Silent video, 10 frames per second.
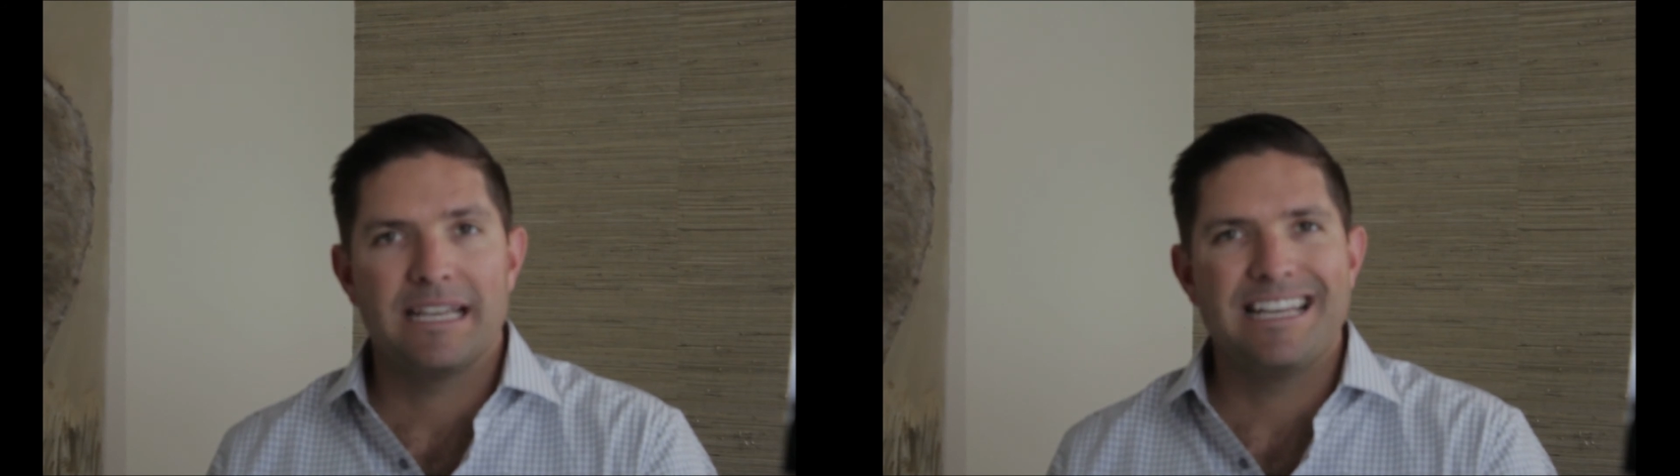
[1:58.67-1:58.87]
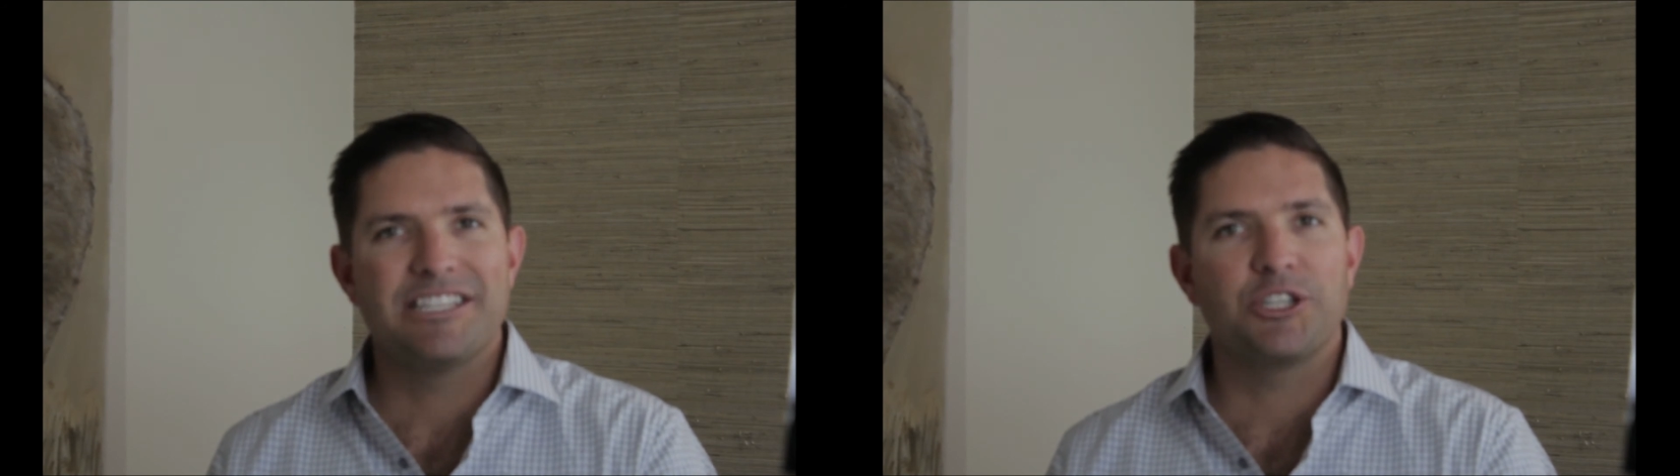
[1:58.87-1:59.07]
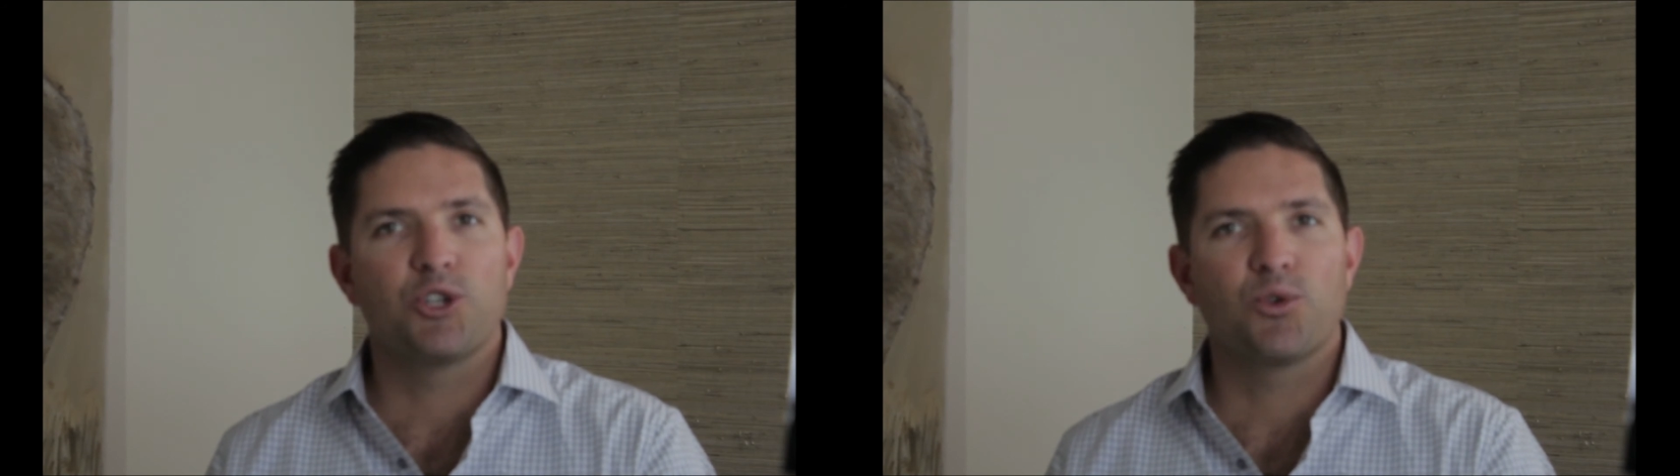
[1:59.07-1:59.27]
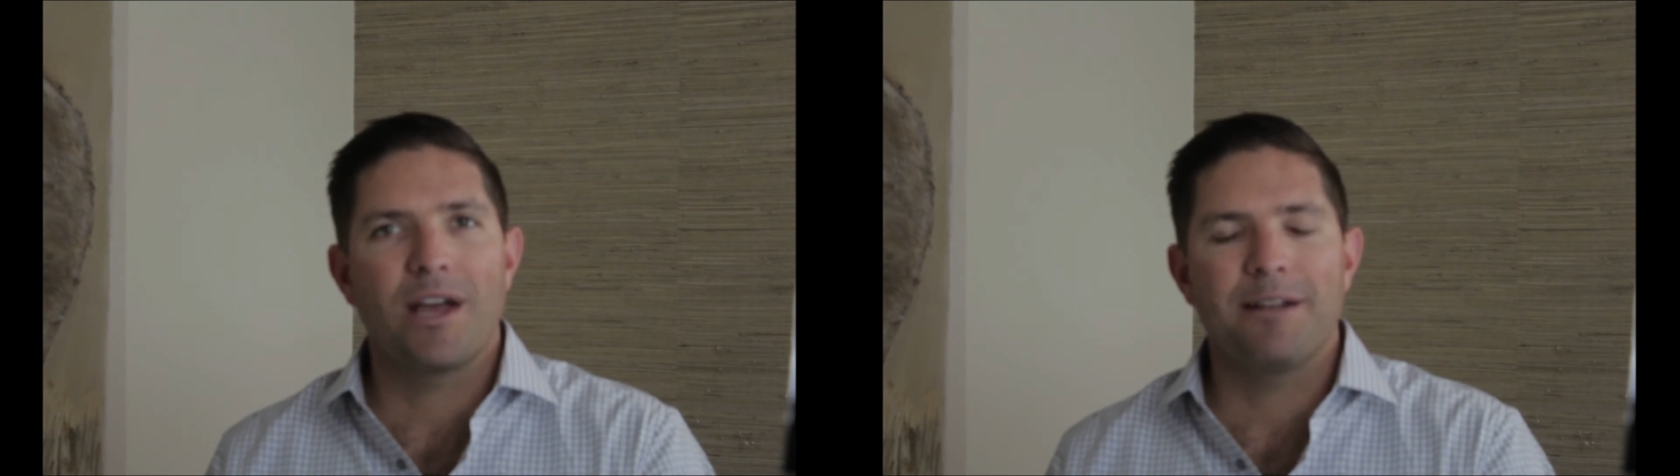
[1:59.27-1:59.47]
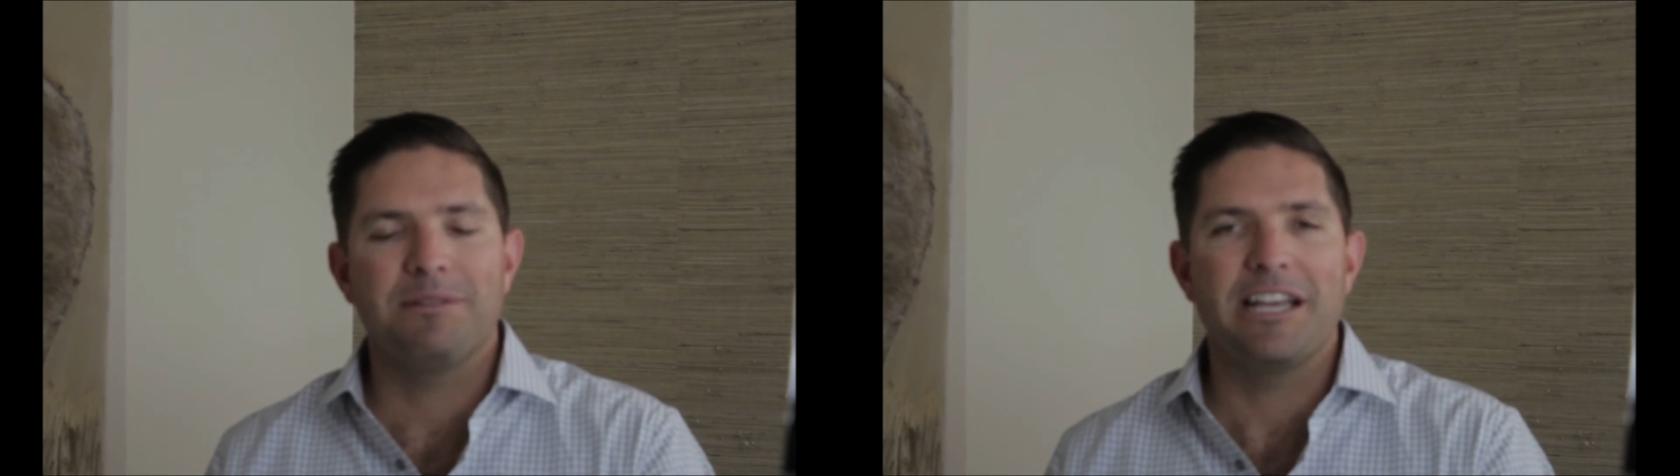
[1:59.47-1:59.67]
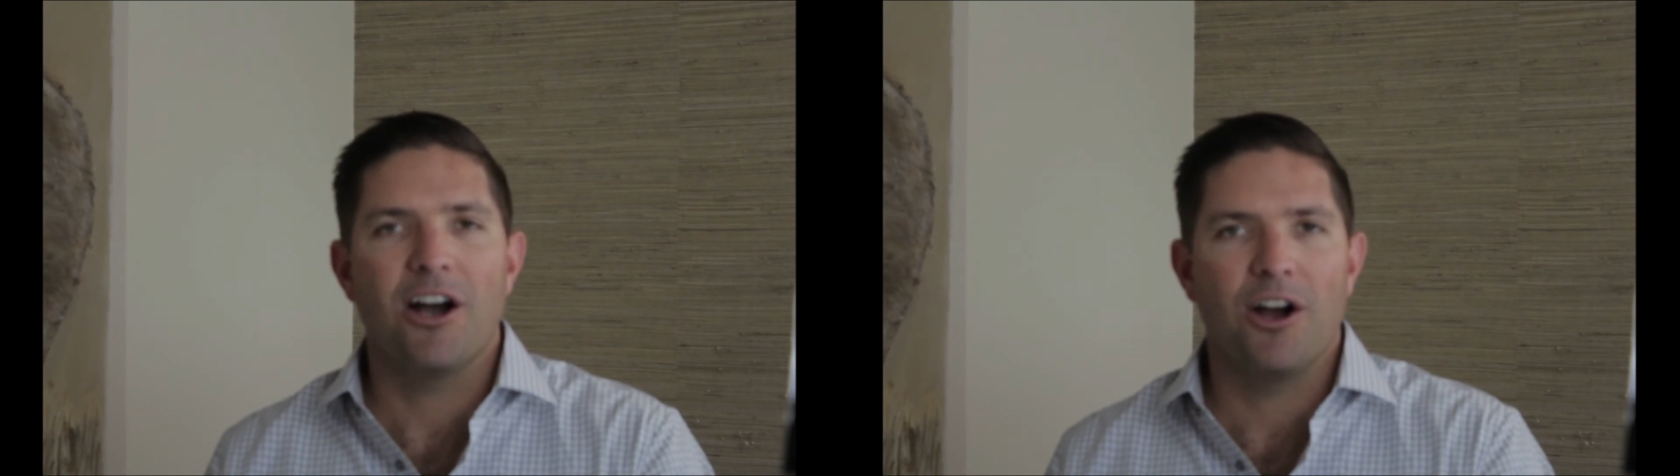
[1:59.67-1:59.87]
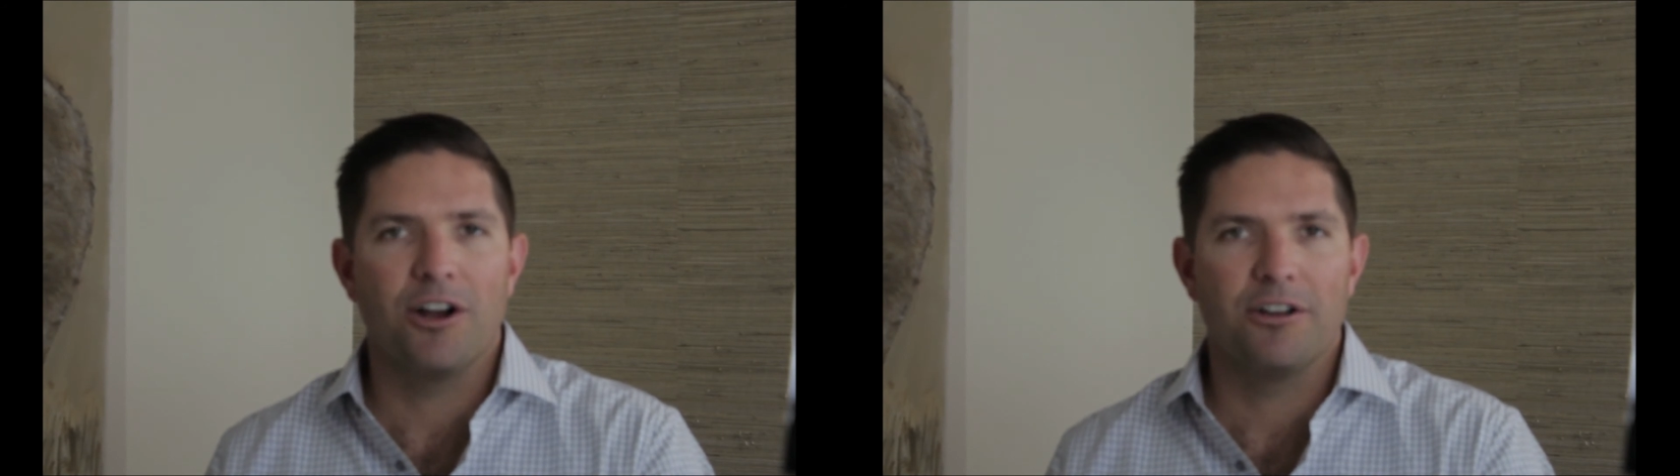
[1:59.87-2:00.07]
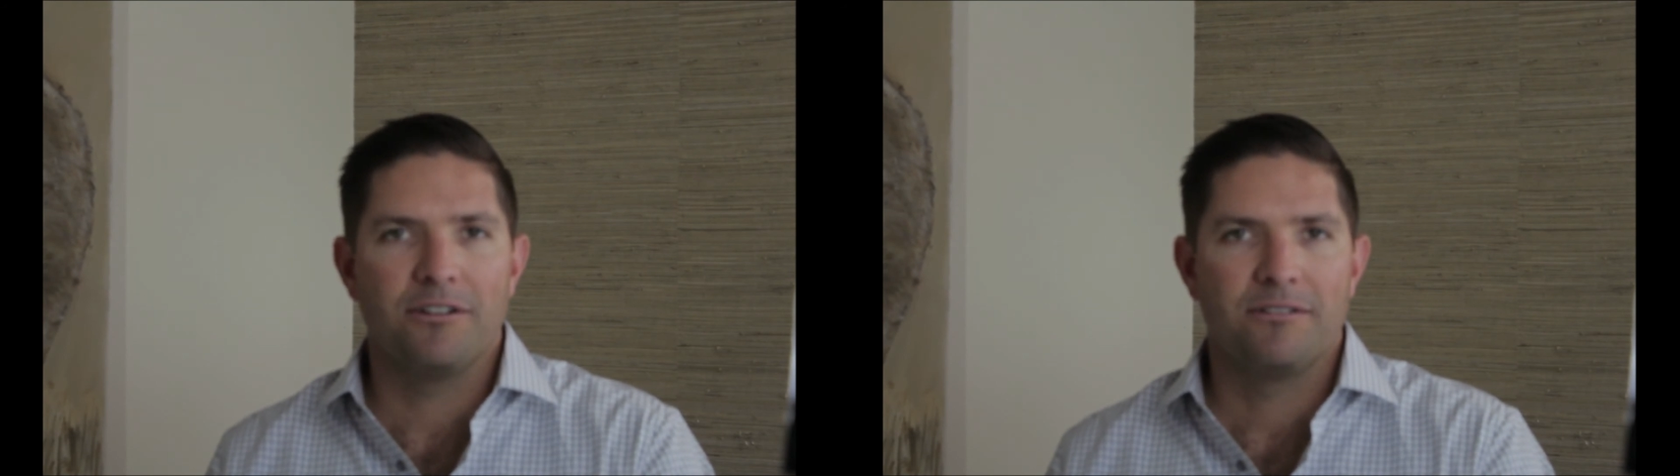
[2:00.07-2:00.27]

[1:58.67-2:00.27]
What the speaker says: is incredibly hard.